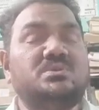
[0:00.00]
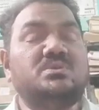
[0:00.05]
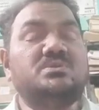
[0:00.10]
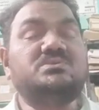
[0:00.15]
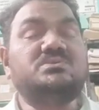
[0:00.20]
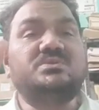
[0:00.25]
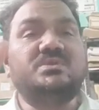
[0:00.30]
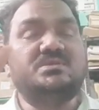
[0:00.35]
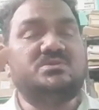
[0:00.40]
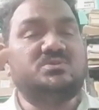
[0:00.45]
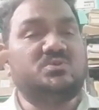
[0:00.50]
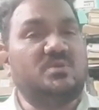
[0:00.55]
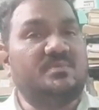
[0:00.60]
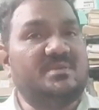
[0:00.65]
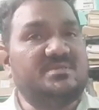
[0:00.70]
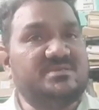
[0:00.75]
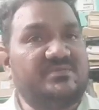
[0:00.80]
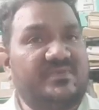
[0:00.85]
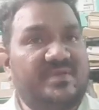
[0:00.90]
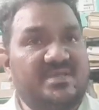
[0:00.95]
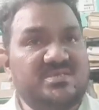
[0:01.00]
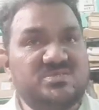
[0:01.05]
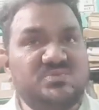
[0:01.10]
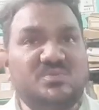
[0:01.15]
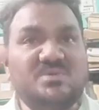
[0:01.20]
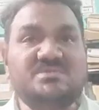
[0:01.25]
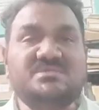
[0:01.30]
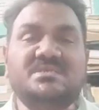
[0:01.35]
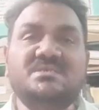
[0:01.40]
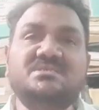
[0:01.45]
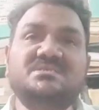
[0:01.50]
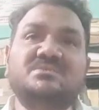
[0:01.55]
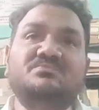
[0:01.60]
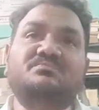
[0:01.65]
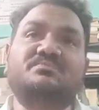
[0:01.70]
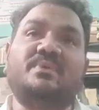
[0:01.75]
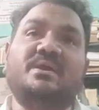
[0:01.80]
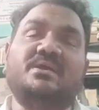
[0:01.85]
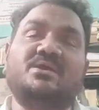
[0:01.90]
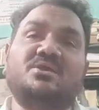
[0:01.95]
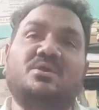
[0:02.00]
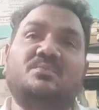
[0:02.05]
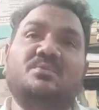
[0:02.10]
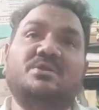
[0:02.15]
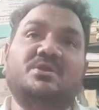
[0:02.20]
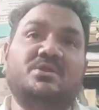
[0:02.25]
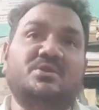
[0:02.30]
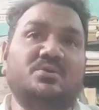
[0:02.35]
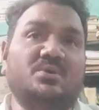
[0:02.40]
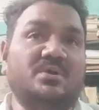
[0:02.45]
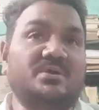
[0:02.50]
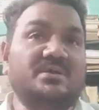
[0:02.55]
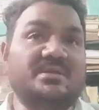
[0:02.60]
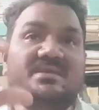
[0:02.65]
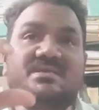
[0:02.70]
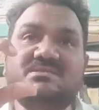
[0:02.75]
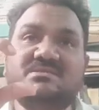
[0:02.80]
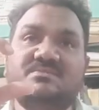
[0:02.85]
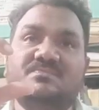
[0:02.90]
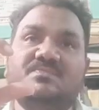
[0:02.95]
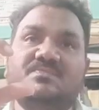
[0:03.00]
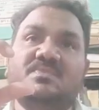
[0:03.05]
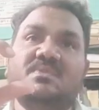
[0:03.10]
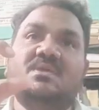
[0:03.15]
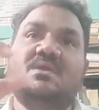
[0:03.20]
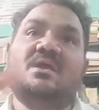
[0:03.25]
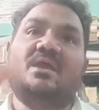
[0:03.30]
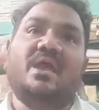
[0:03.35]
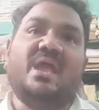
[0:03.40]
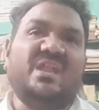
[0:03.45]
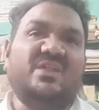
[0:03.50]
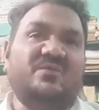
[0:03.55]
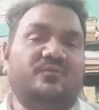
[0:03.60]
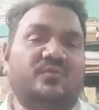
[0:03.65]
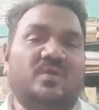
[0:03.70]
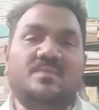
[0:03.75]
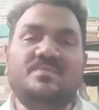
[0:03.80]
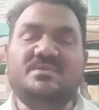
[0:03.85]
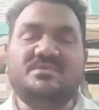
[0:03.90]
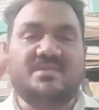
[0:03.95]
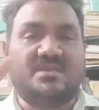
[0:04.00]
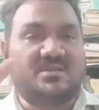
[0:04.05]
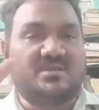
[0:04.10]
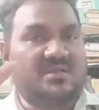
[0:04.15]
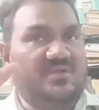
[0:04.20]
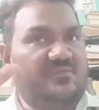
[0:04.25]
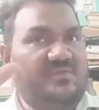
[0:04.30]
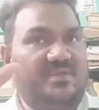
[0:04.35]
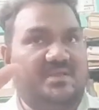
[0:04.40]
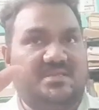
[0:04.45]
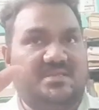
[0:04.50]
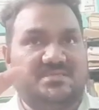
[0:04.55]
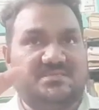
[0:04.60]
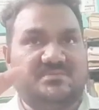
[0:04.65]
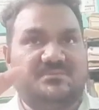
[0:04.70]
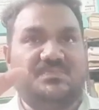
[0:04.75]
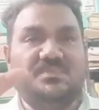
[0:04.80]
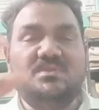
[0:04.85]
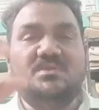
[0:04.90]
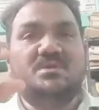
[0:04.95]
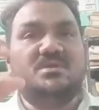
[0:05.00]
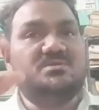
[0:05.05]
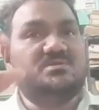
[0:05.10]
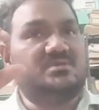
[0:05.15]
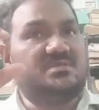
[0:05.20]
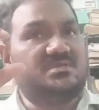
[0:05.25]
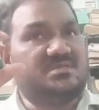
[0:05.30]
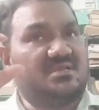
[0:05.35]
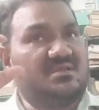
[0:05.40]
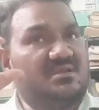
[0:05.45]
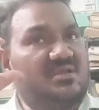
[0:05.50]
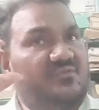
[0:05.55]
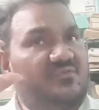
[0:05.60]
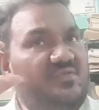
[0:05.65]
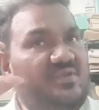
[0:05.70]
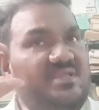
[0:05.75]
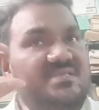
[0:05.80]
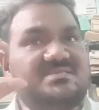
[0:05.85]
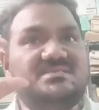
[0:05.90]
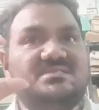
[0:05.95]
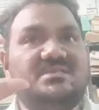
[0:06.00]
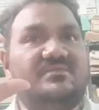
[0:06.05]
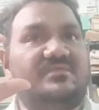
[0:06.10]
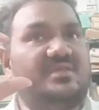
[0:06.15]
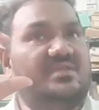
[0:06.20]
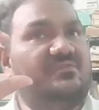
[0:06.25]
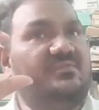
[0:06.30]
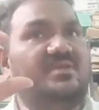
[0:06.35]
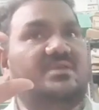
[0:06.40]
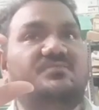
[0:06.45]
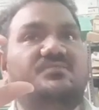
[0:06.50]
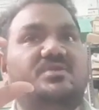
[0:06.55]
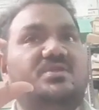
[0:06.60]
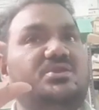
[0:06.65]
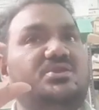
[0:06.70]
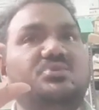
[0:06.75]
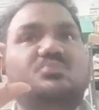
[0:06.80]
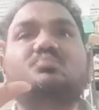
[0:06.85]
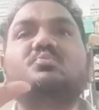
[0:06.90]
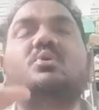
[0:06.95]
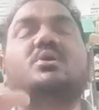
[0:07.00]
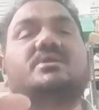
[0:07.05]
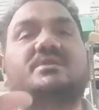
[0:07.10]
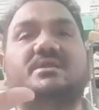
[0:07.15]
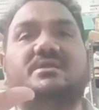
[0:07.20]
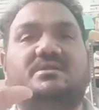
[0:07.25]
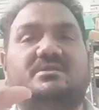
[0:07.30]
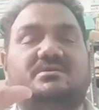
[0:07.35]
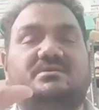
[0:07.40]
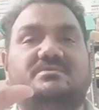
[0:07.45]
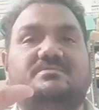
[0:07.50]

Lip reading: So there is so much of anastomosis by communicating arteries and form the circle of Willis. So the circle of Willis is the very important